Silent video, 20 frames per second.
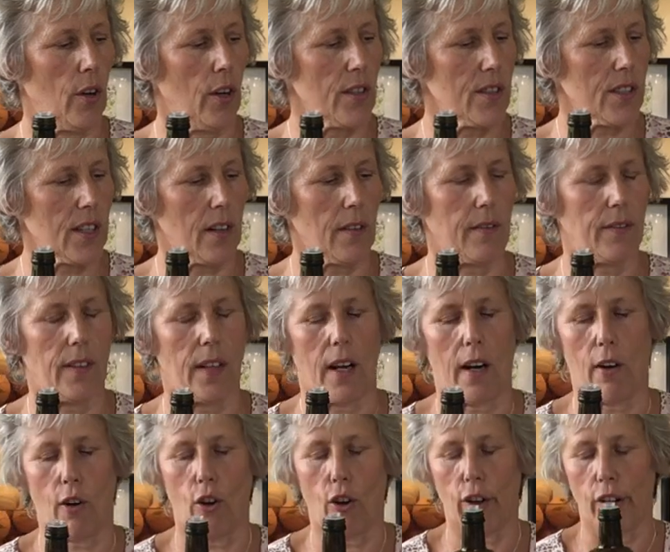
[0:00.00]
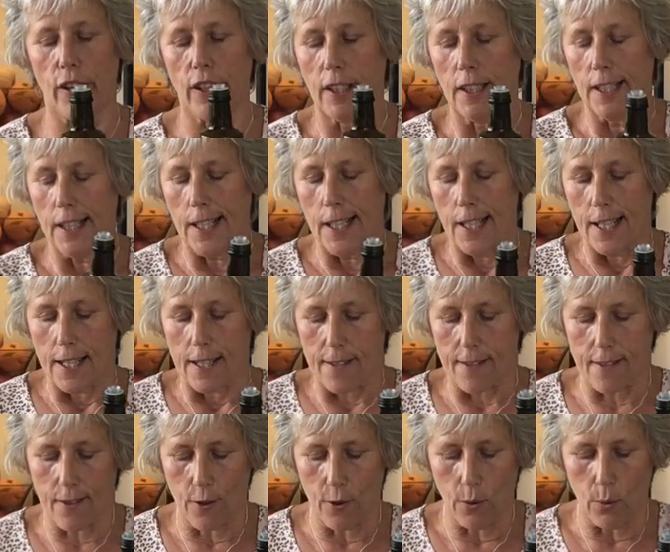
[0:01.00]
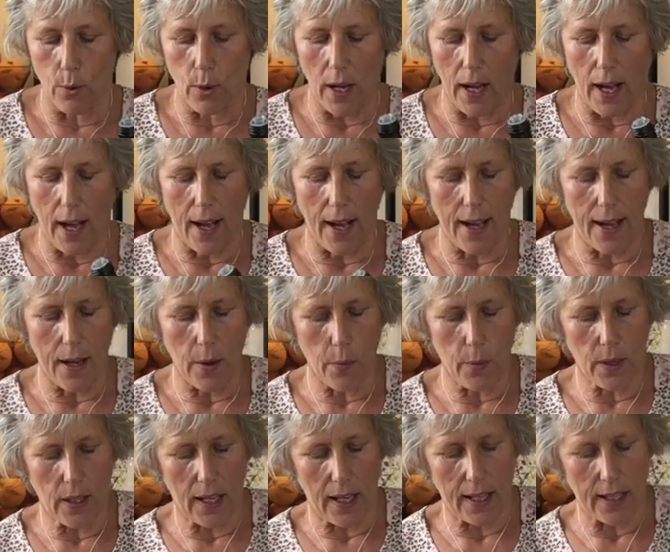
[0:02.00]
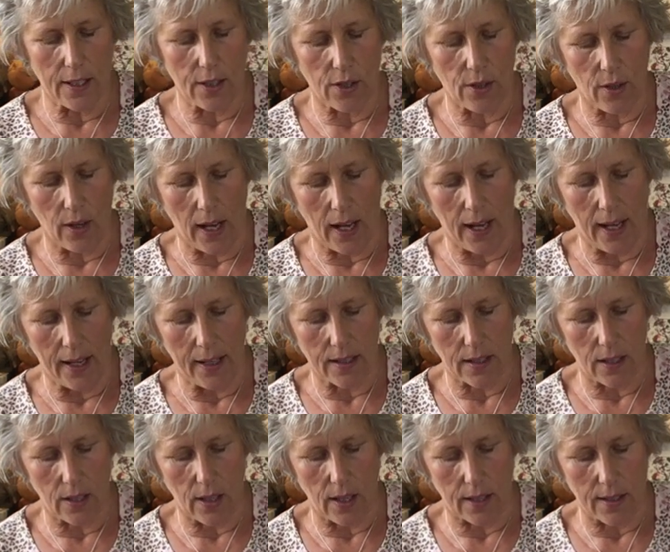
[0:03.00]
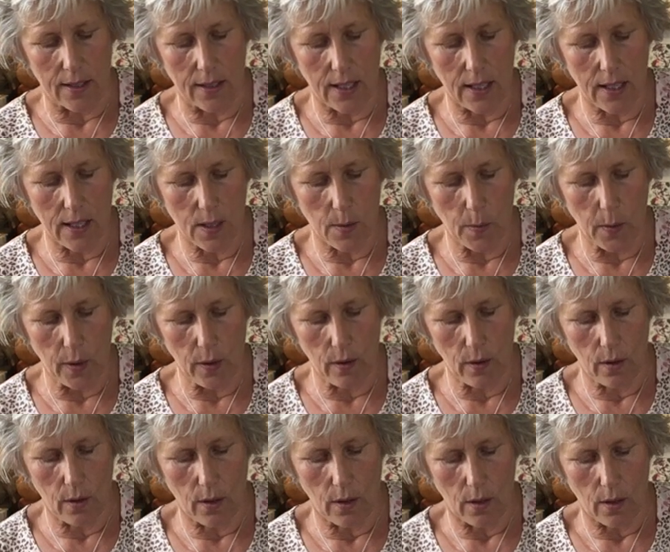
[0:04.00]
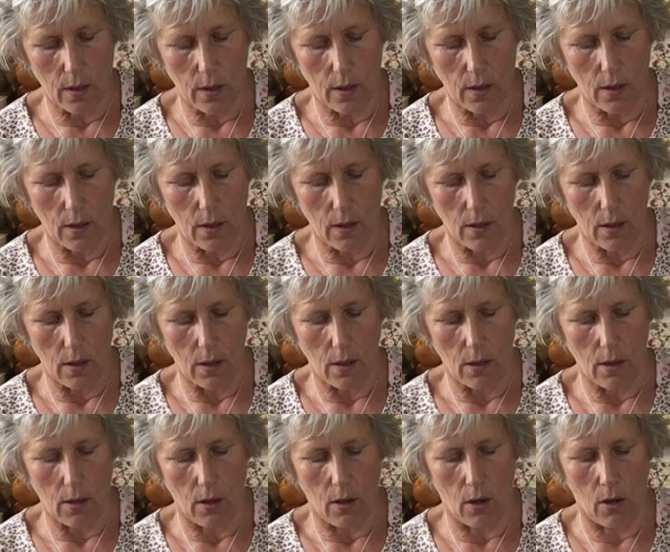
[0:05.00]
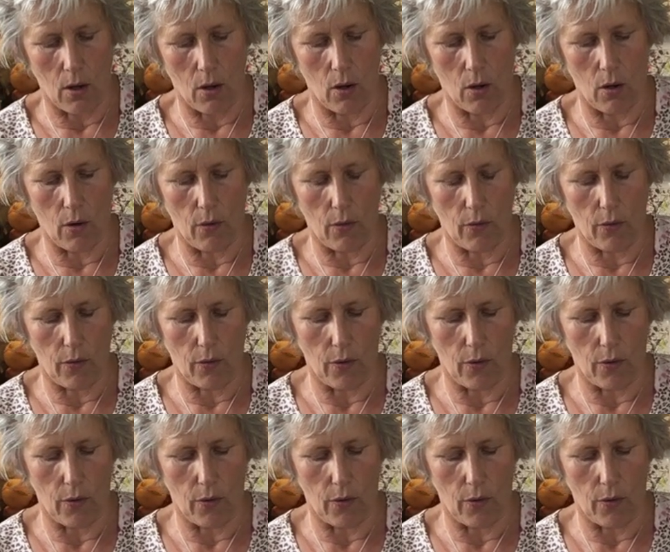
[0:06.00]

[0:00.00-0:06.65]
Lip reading: or a sunflower oil. So I would like to add a teaspoon of